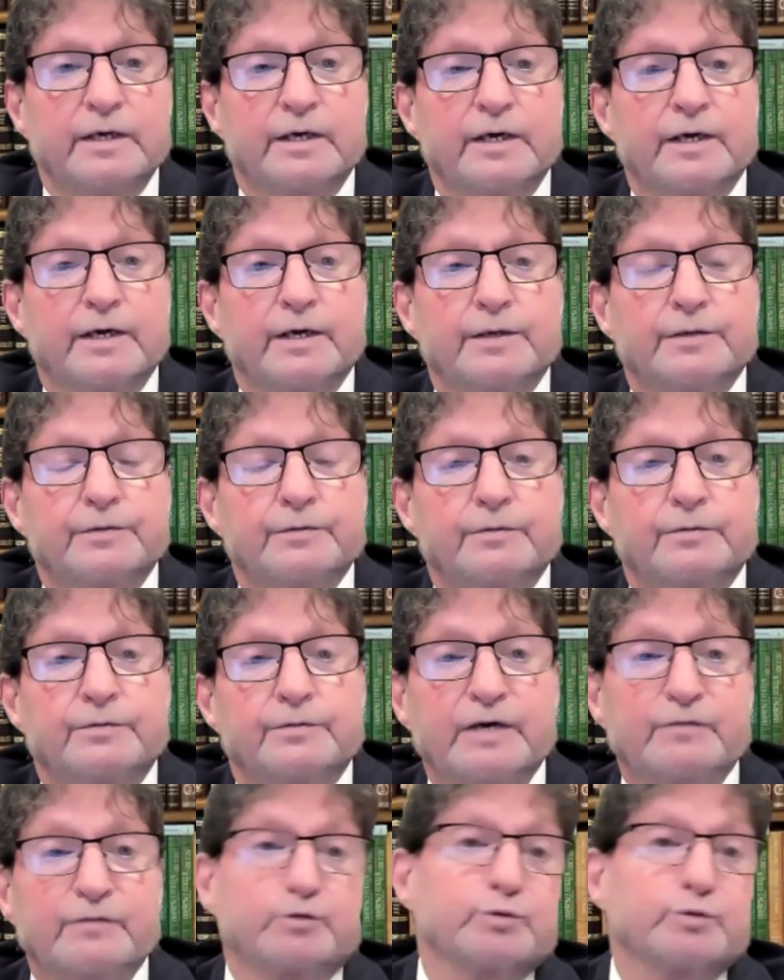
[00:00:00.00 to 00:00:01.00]
And
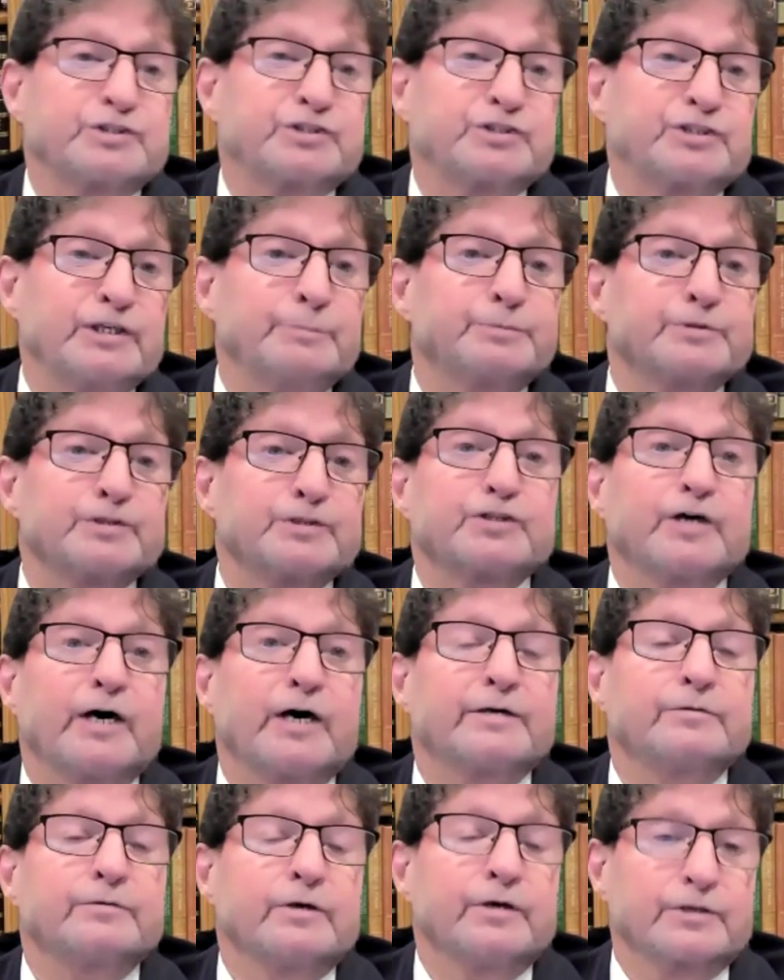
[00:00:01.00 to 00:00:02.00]
David was deep
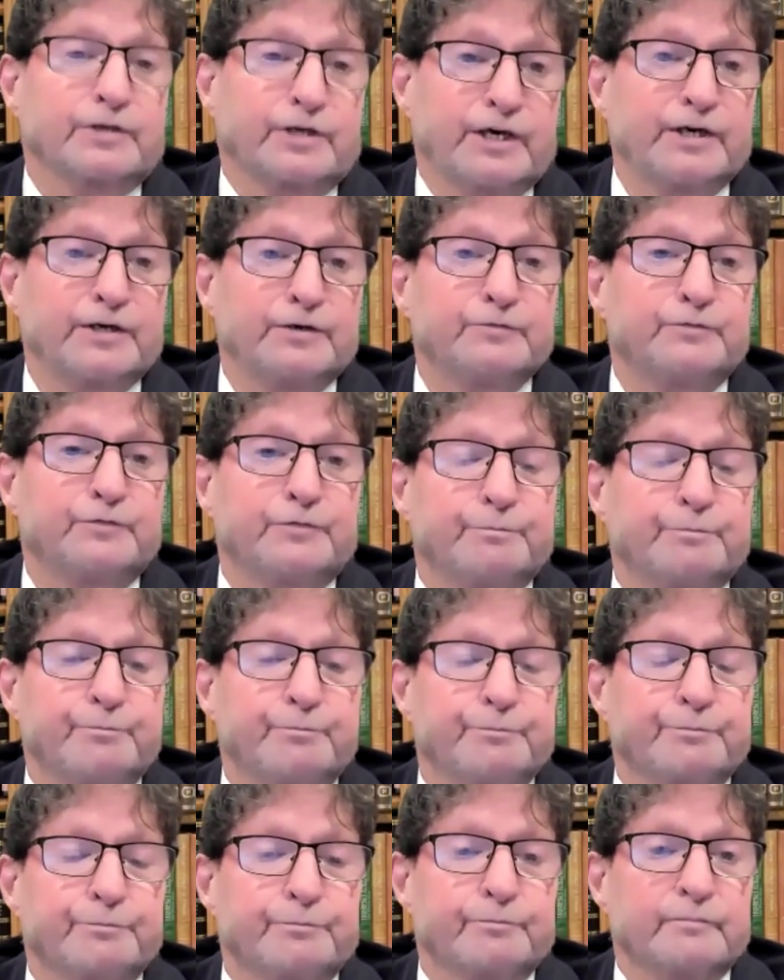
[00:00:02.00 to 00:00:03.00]
inside a cave,
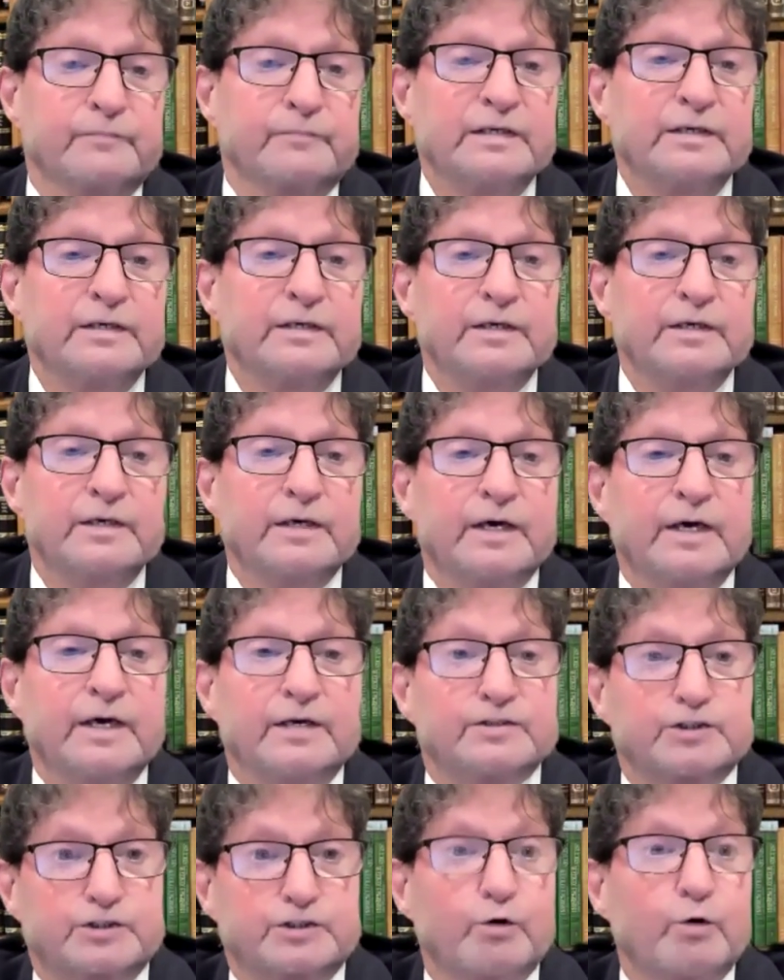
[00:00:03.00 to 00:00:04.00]

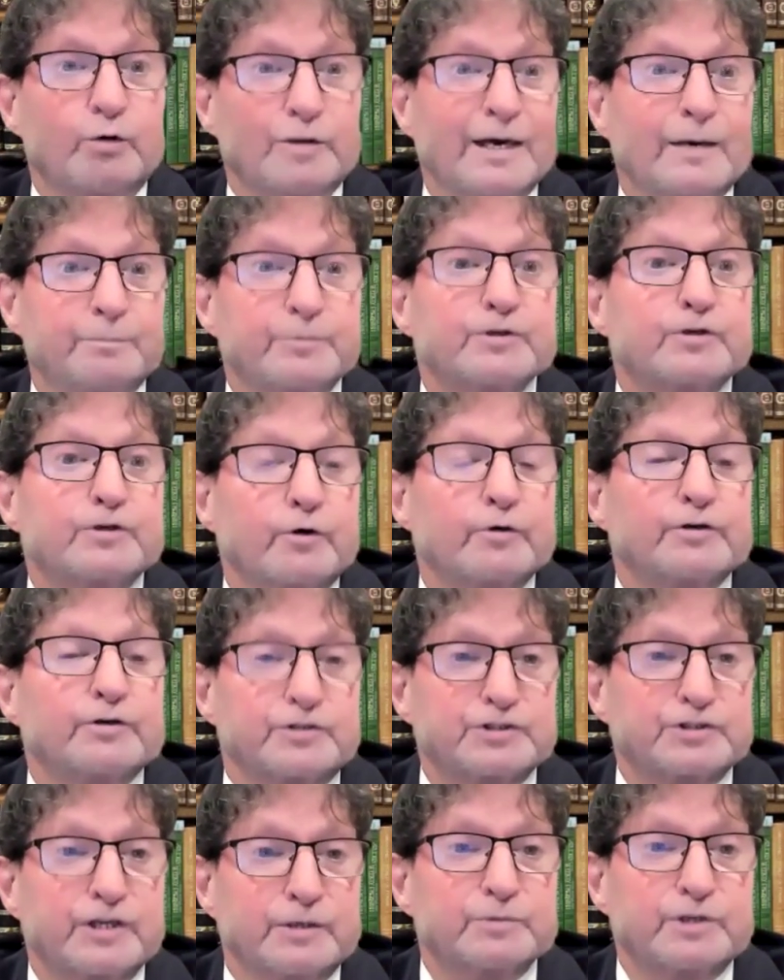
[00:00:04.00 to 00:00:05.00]
and Saul happened to go to the
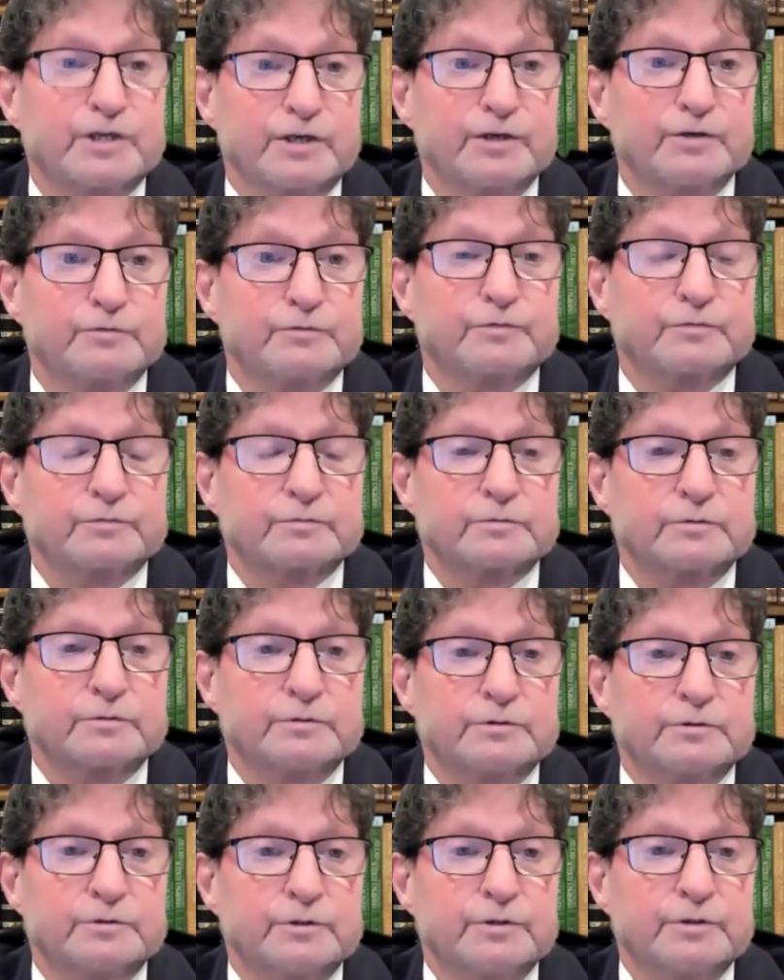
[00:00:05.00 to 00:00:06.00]
same cave
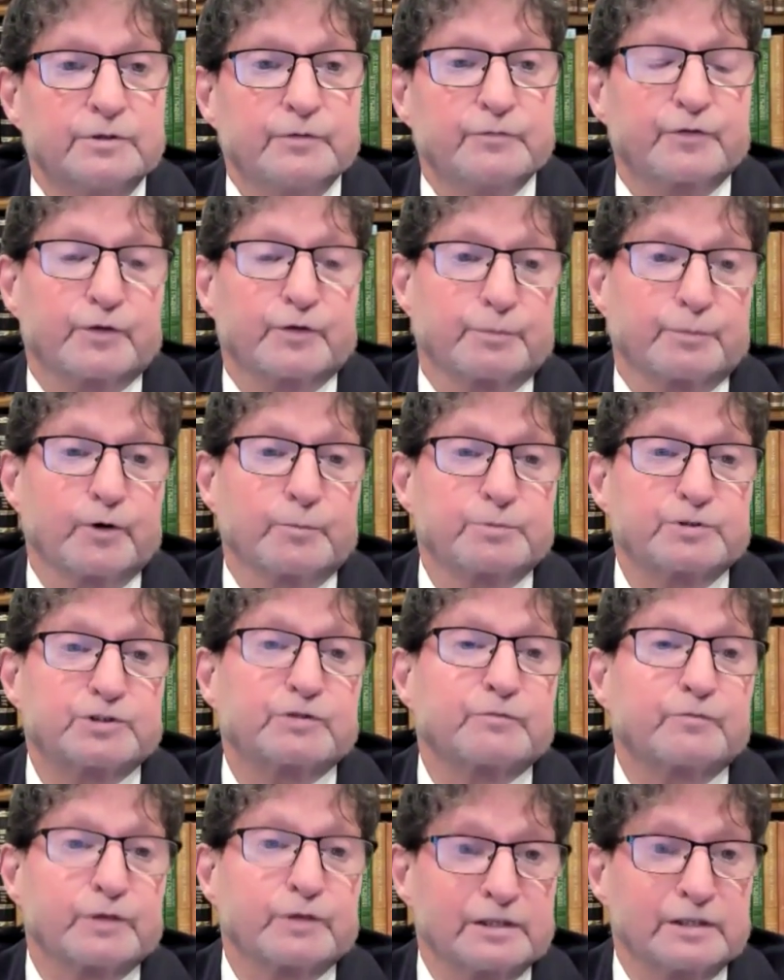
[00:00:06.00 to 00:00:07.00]
for the purpose
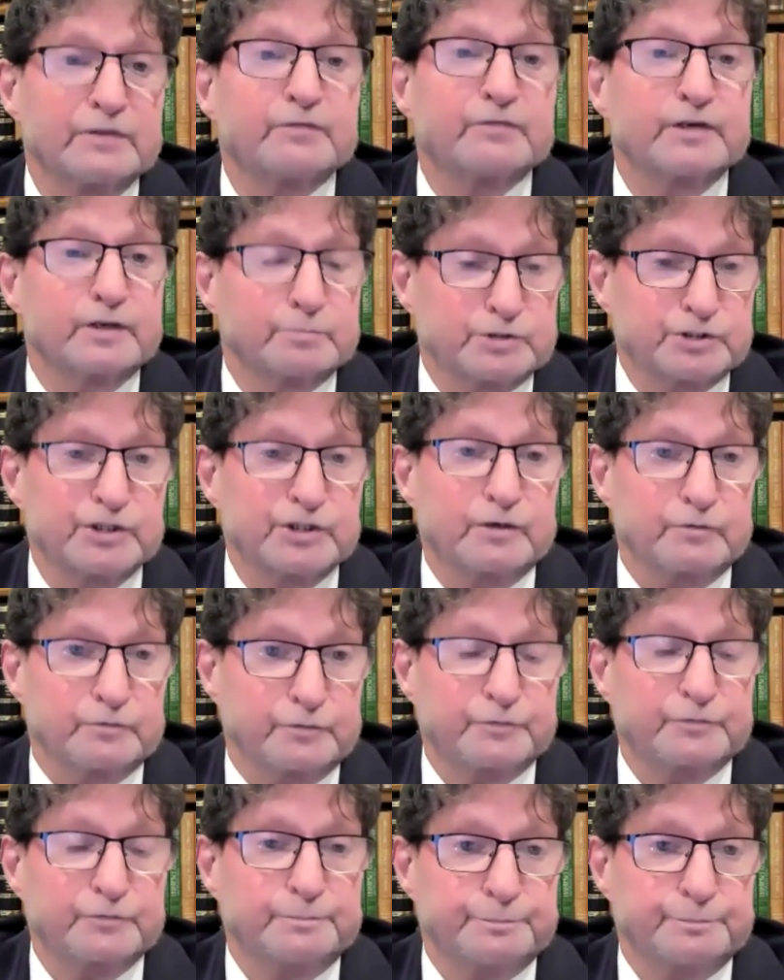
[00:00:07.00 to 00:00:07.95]
of relieving himself.